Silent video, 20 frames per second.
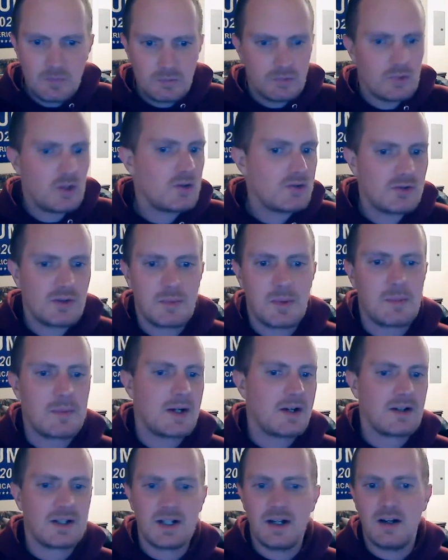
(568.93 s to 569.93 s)
Road Trip
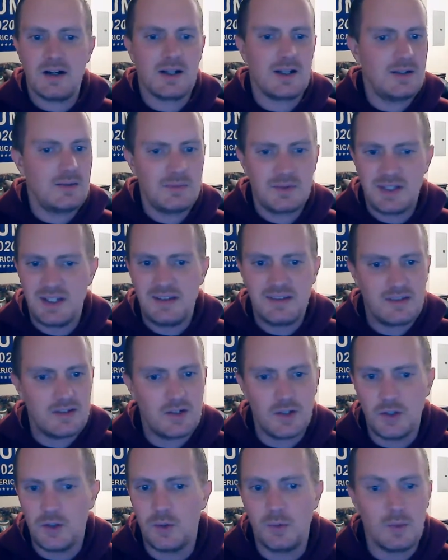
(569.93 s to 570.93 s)
Americana Season
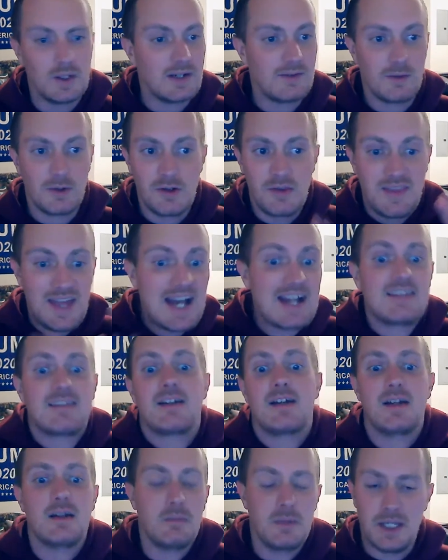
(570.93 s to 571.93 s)
2, whenever that's
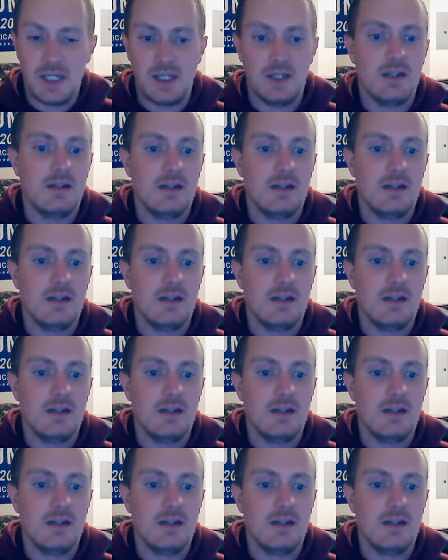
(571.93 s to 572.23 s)
going to be.